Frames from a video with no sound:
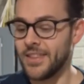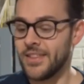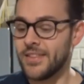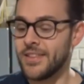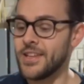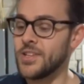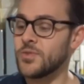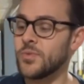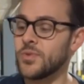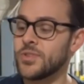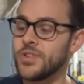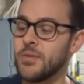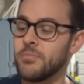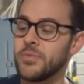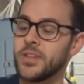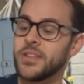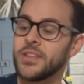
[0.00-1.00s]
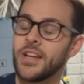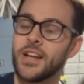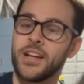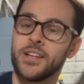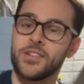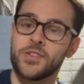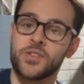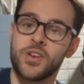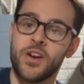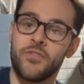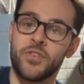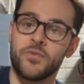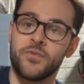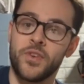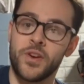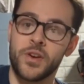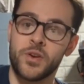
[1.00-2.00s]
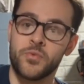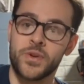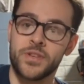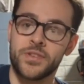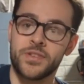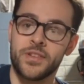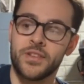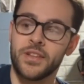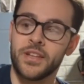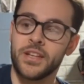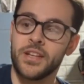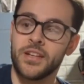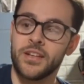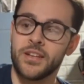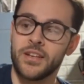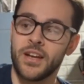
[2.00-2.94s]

these were something that I discovered very recently,